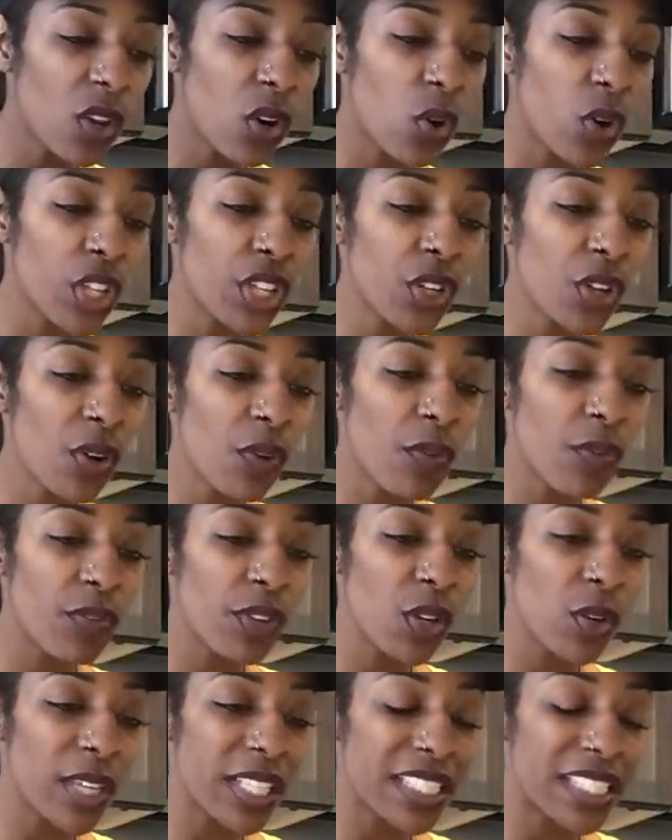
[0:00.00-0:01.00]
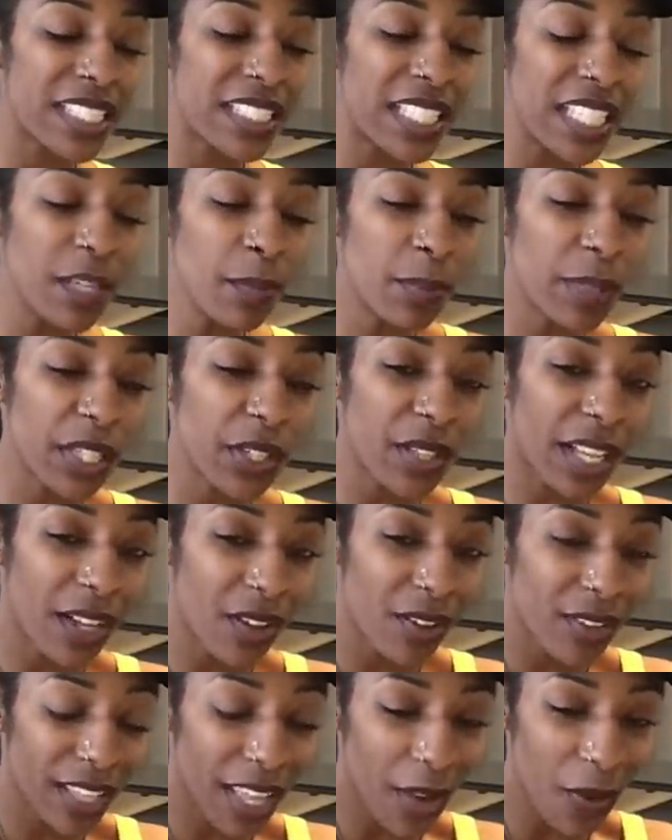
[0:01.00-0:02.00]
or you don't feel as deeply. like,
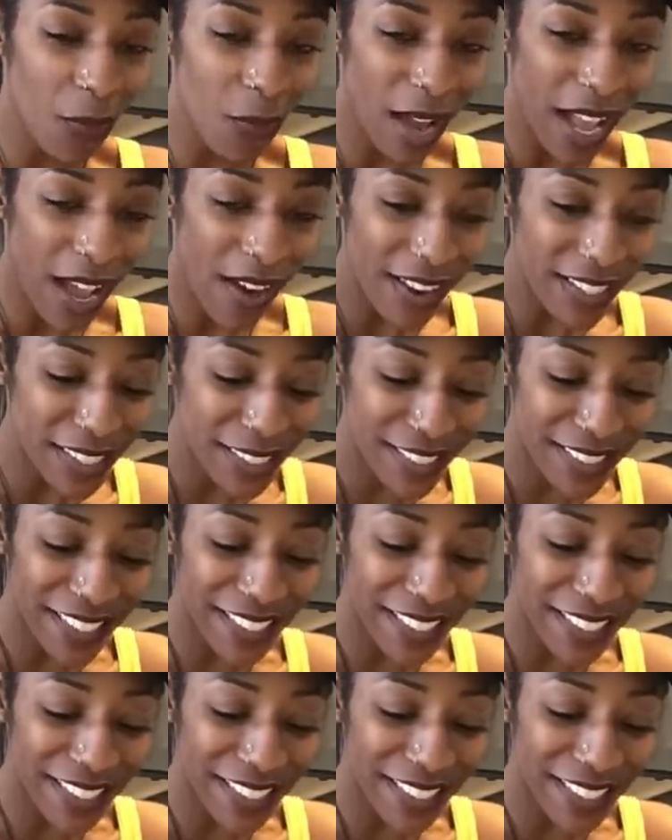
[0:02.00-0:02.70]
okay, wow, I just,